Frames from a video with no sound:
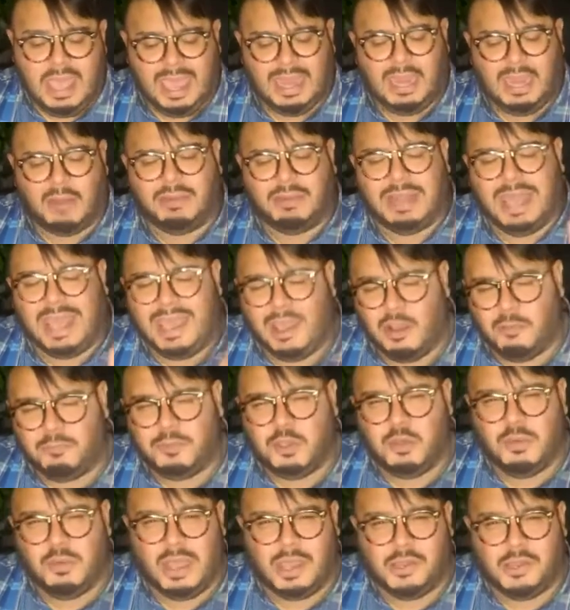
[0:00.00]
And I want to
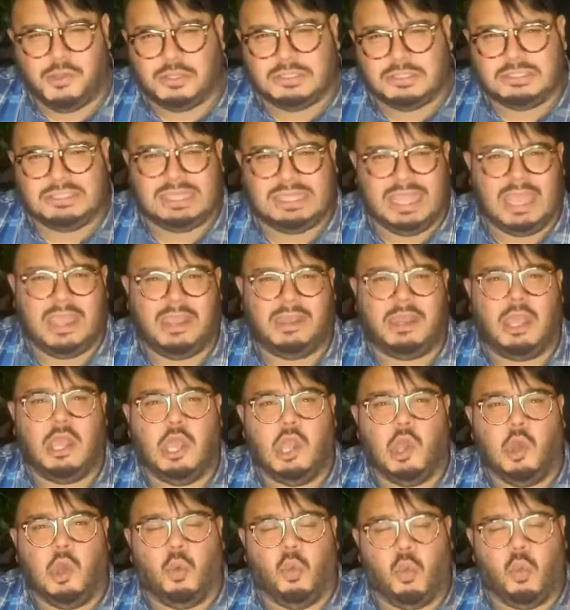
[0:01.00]
help you understand
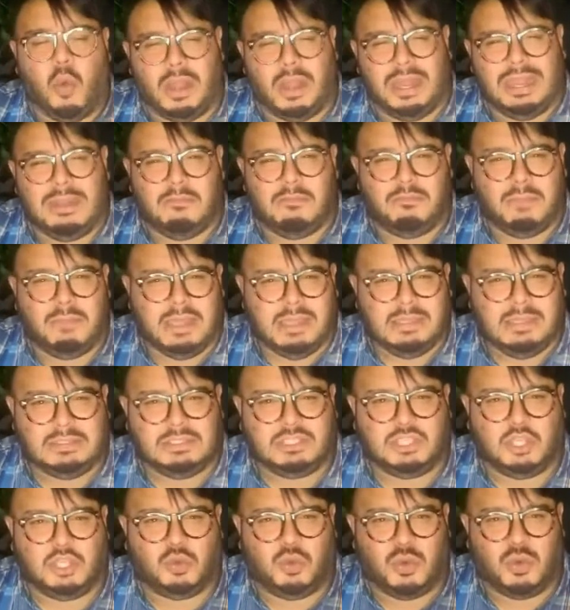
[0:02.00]
what it
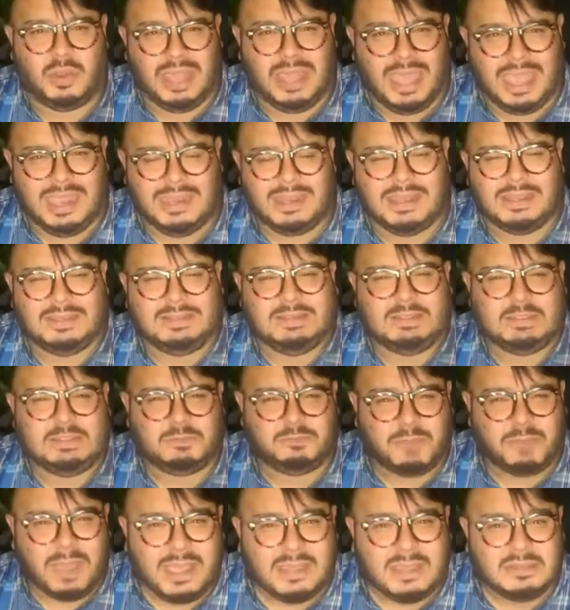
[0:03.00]
means to create a
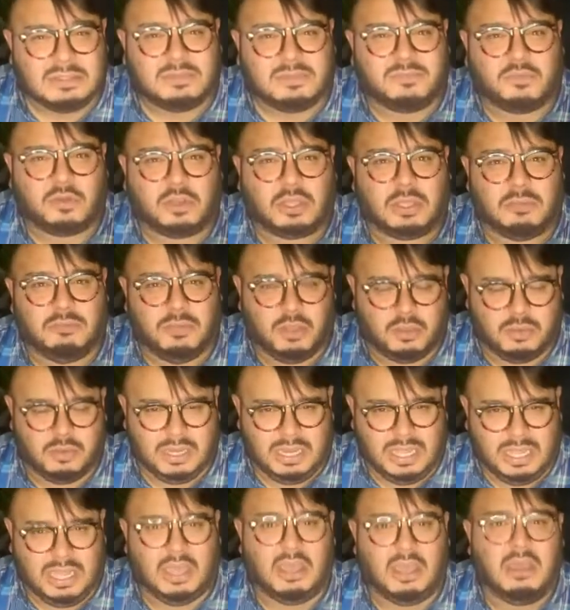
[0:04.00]
space for
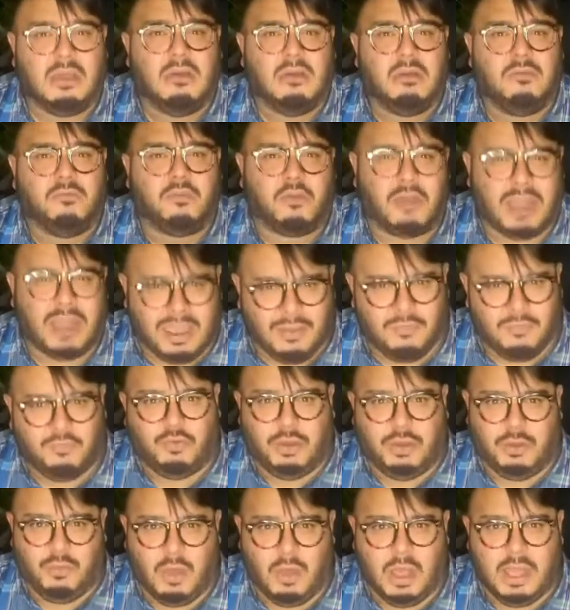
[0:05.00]
community for
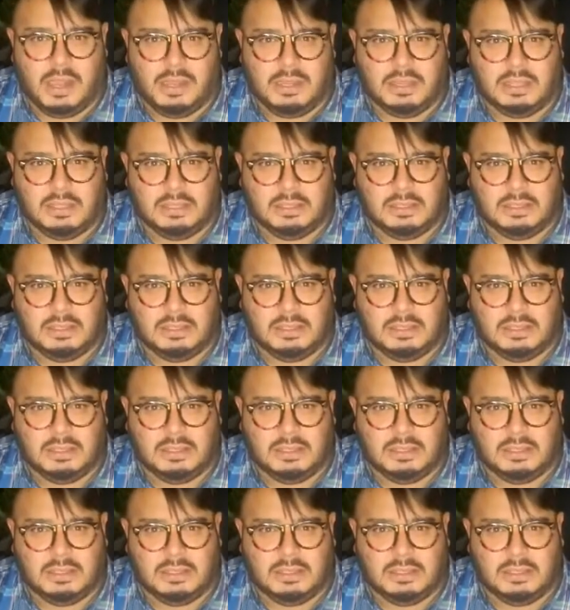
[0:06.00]
everyone.